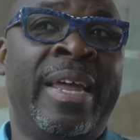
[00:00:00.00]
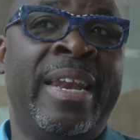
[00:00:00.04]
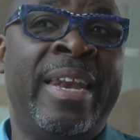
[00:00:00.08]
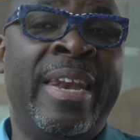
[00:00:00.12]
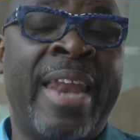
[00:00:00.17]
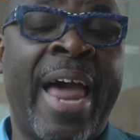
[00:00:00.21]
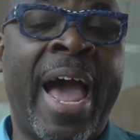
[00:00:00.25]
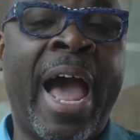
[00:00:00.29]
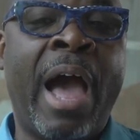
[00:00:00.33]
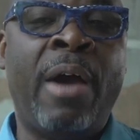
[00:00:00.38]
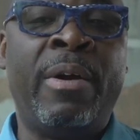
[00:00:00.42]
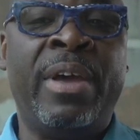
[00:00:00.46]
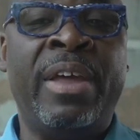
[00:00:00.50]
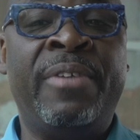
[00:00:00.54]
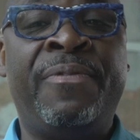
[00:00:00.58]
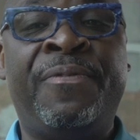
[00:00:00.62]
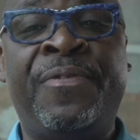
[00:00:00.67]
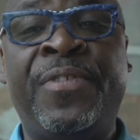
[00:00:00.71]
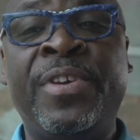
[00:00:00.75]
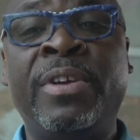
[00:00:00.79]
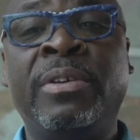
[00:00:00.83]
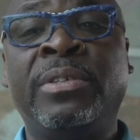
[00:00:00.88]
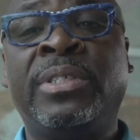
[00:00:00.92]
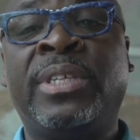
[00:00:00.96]
Now it
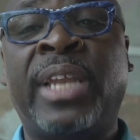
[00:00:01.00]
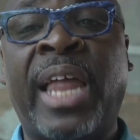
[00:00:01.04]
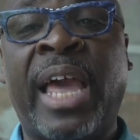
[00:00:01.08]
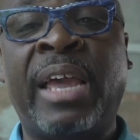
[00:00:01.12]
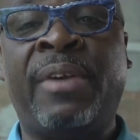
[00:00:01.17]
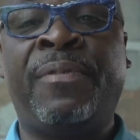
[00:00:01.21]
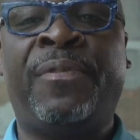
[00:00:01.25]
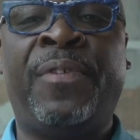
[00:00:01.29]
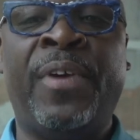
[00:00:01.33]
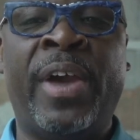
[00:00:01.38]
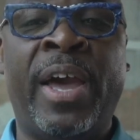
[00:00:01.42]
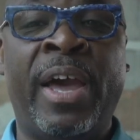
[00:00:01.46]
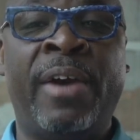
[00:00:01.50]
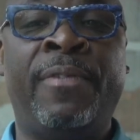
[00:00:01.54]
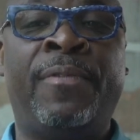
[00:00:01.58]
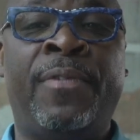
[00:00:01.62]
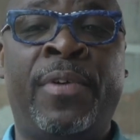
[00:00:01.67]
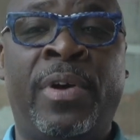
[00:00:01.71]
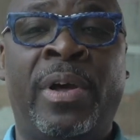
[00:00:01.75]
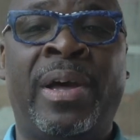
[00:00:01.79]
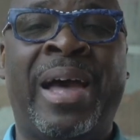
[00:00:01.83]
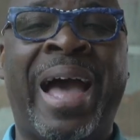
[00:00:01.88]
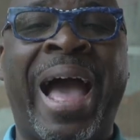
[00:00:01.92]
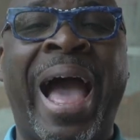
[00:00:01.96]
feels like forever.